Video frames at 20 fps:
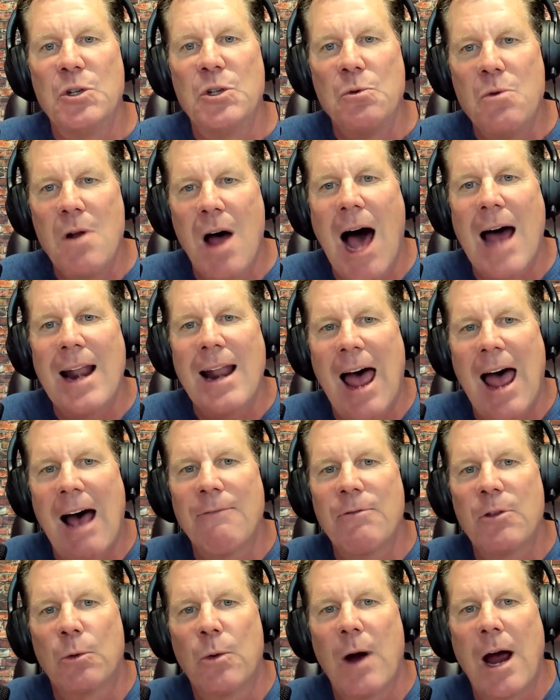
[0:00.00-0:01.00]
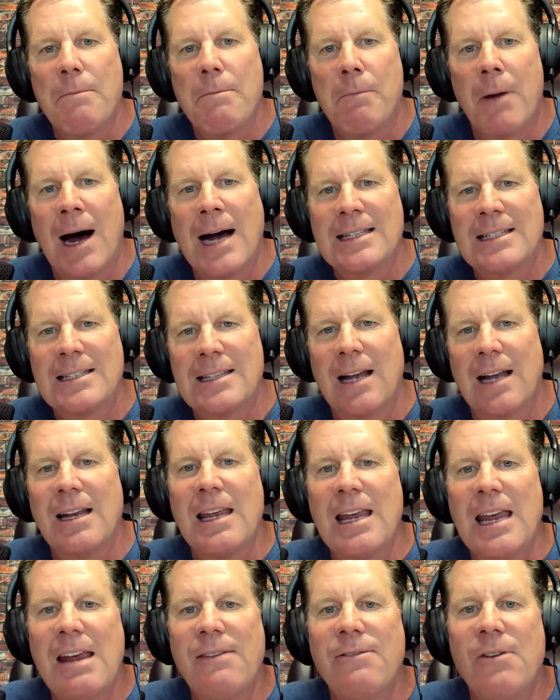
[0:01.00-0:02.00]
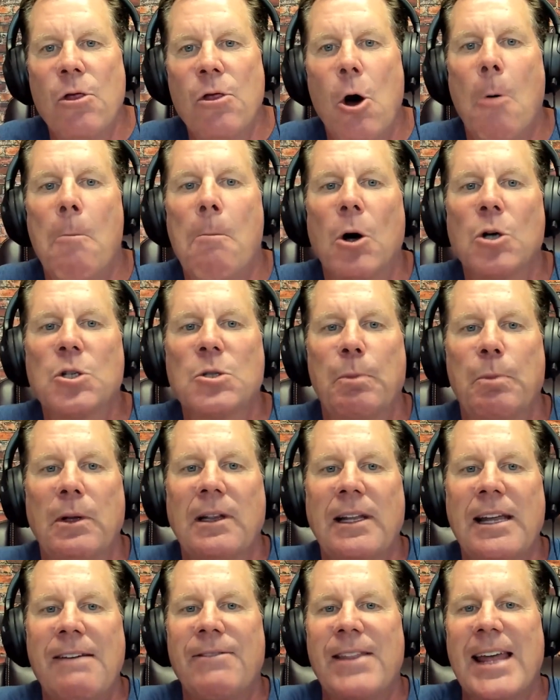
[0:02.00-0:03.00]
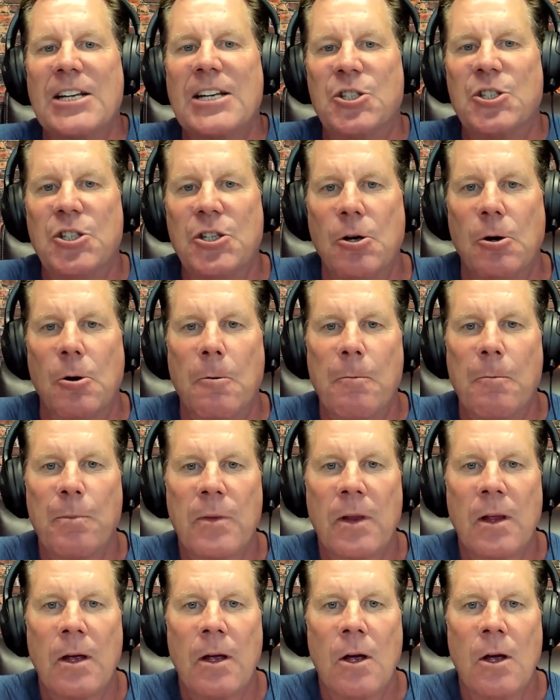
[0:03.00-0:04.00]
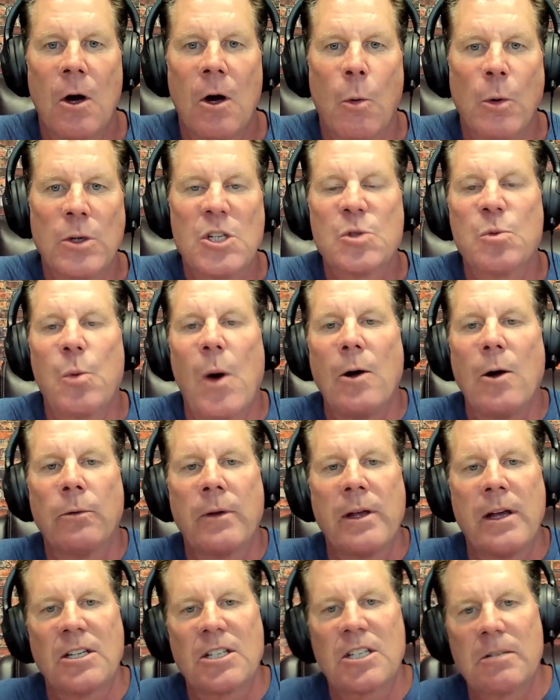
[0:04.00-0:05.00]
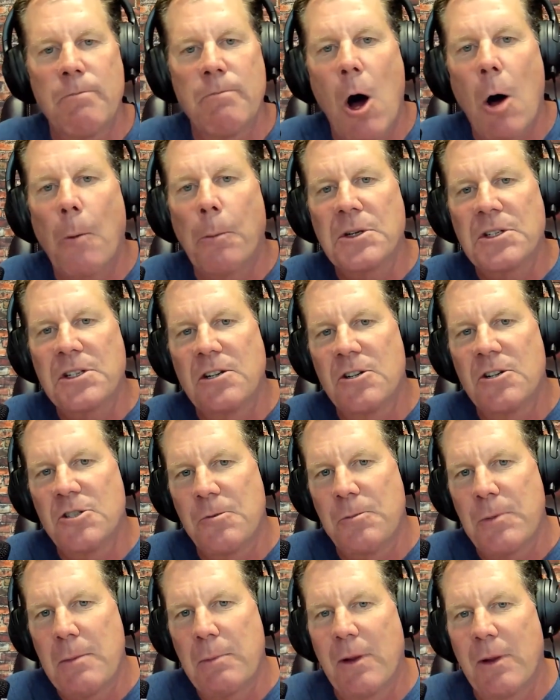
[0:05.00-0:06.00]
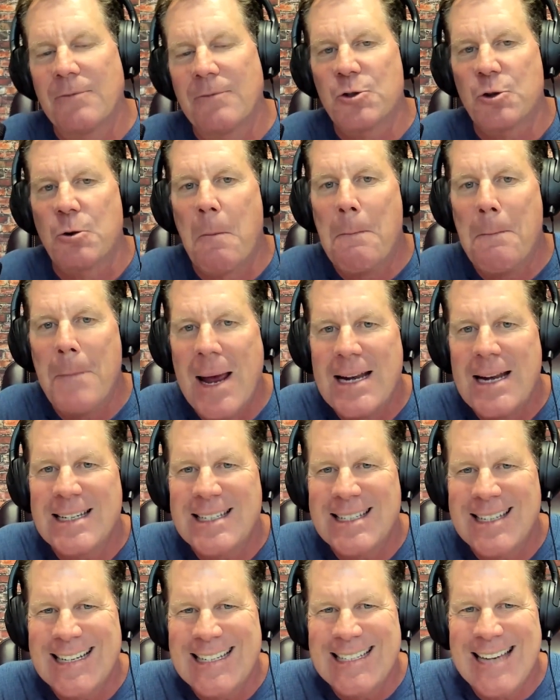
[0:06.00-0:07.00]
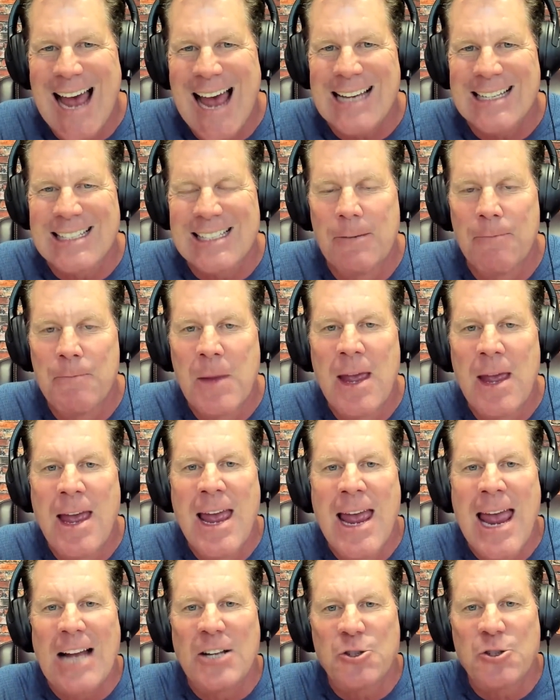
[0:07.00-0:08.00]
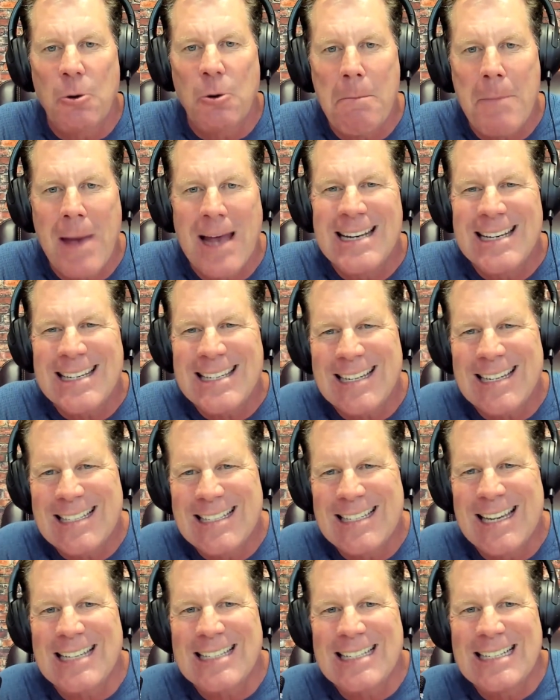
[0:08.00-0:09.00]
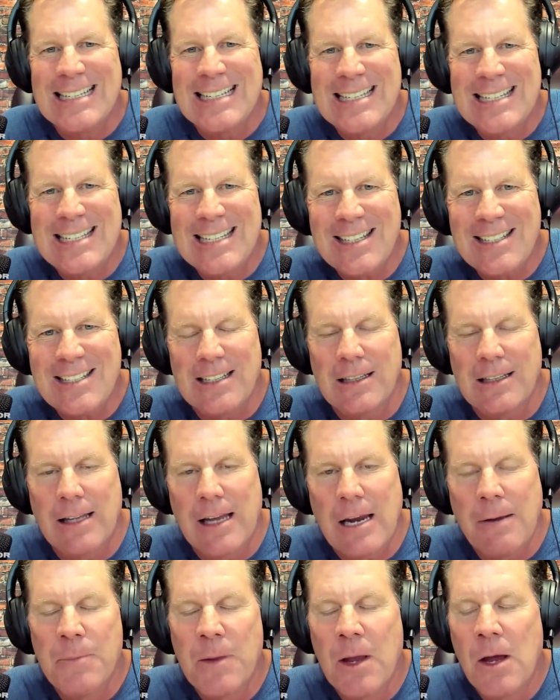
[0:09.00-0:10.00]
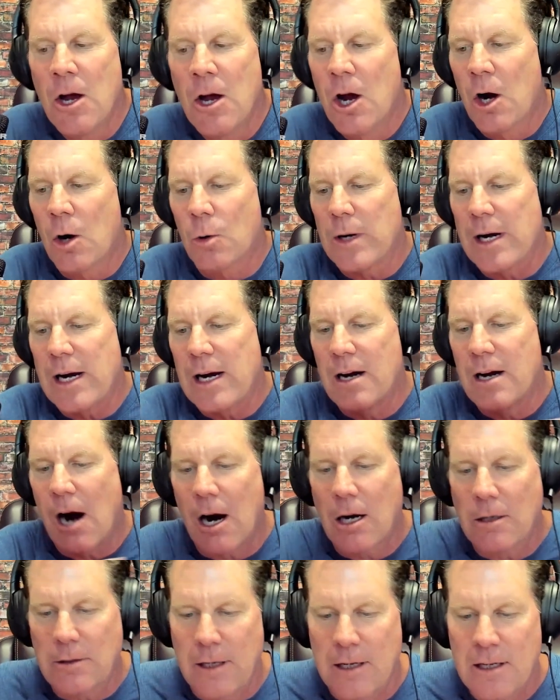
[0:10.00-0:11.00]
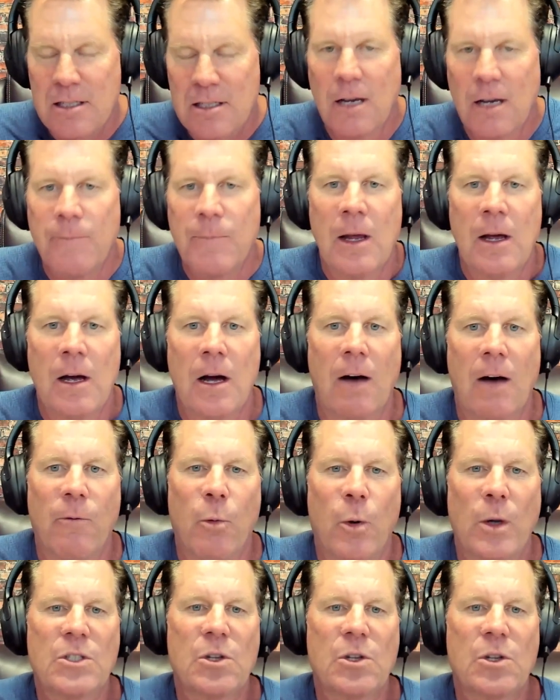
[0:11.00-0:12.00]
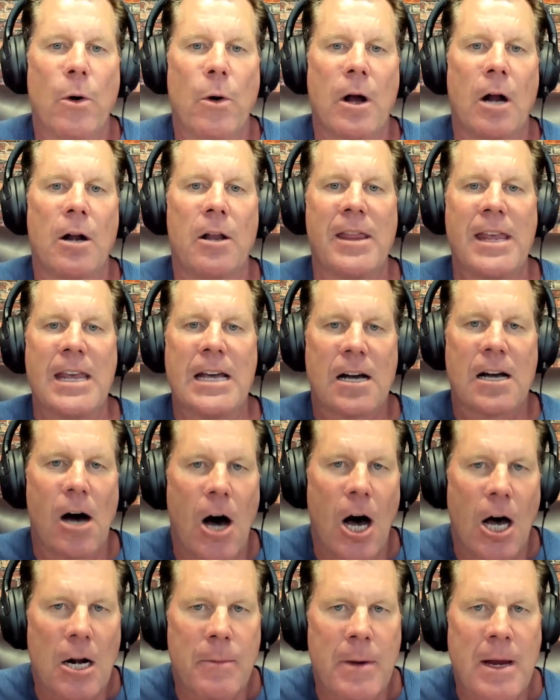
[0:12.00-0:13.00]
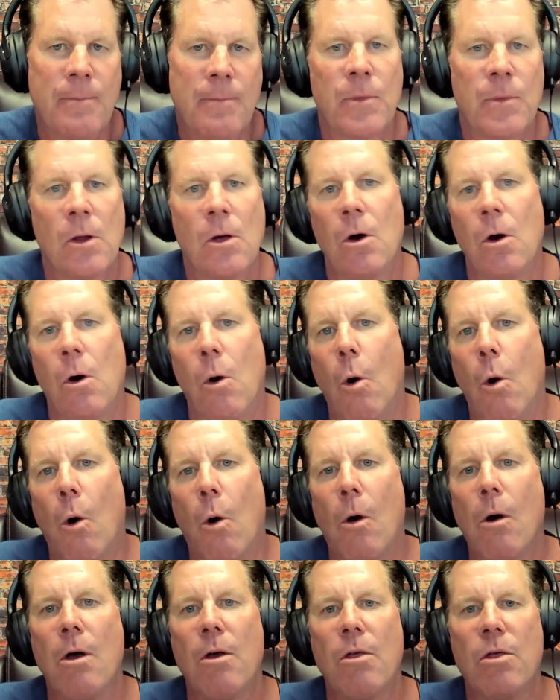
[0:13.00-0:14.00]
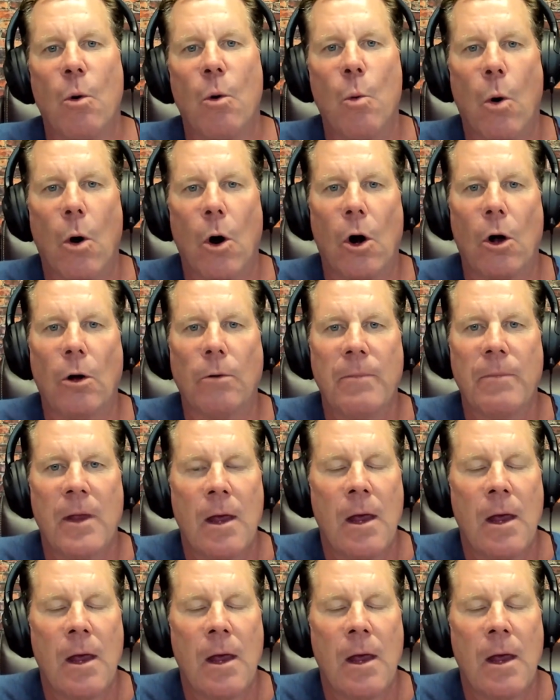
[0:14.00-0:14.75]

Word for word: do not have the right mindset, even though most believe they do, which is why only a small percentage of people have tremendous success and tremendous success consistently, regardless of what's going on in the economy or the world.